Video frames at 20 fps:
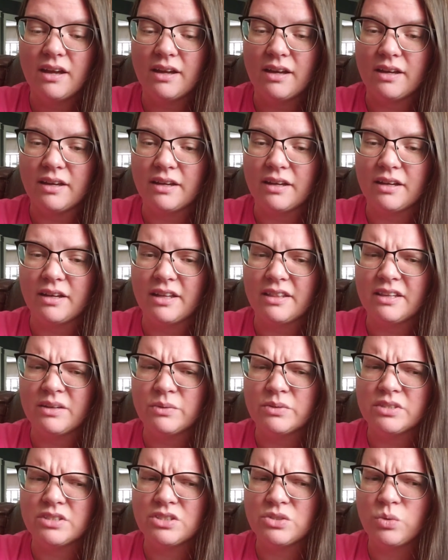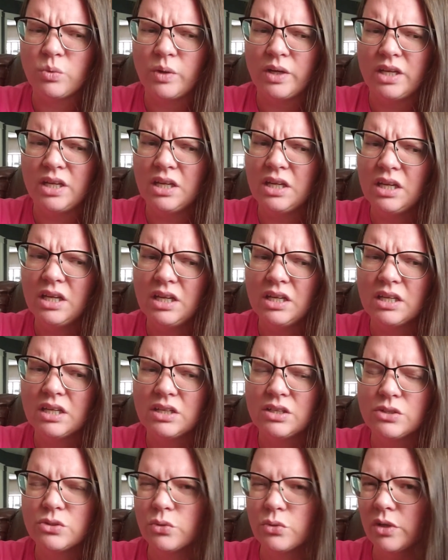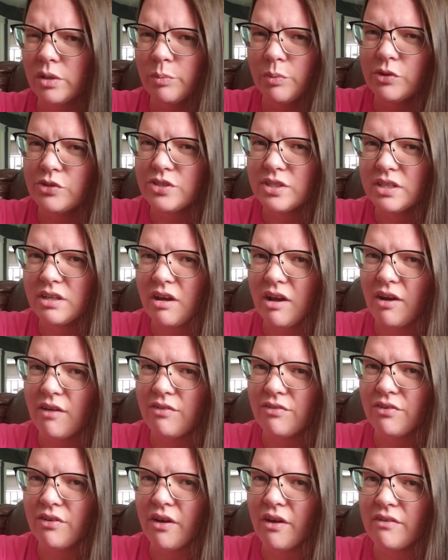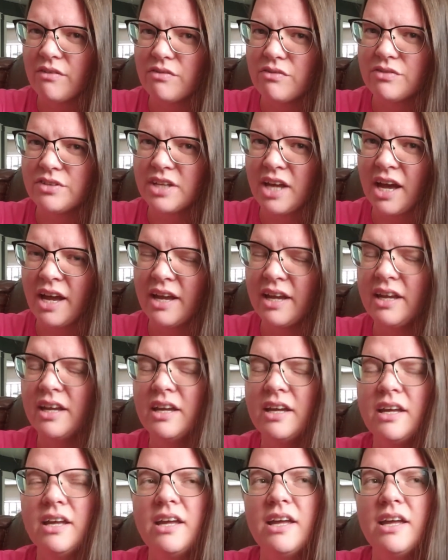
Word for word: Uh, I think it was 20, 20% off of dye.